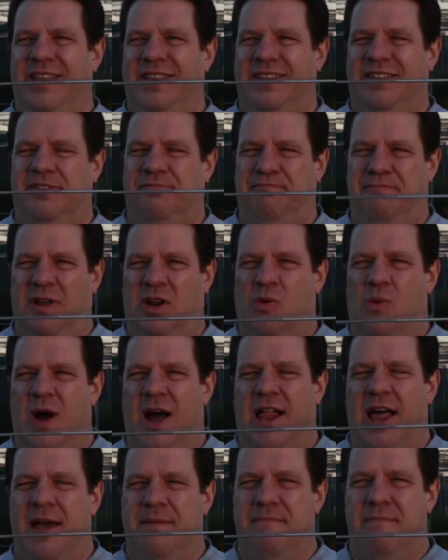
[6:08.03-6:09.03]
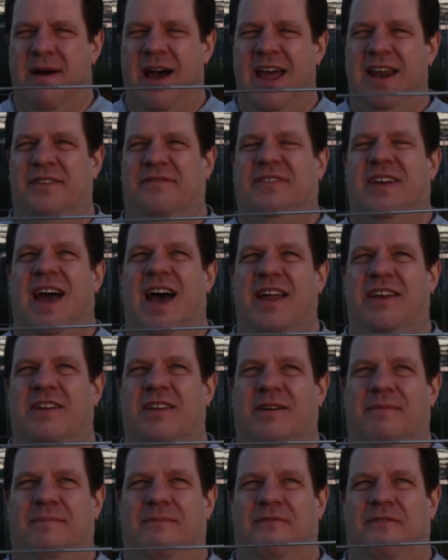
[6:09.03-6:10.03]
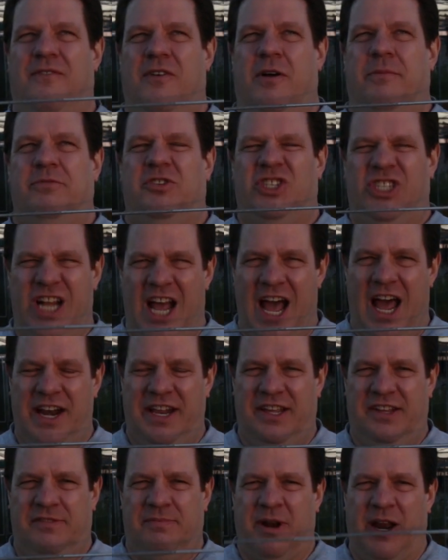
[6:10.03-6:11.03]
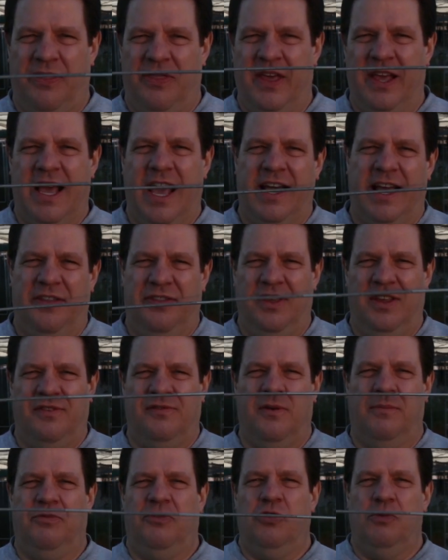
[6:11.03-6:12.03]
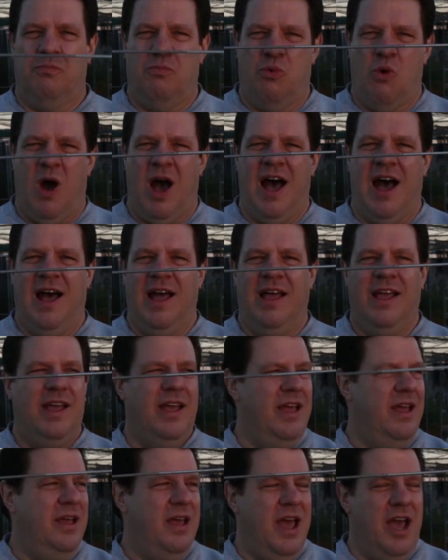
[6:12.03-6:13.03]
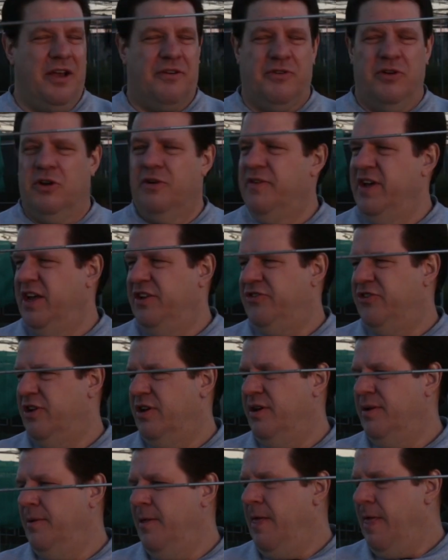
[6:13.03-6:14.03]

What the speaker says: It's been a while. I might have gotten them from Johnny's, but I think I got these from Dubois Agrinovation.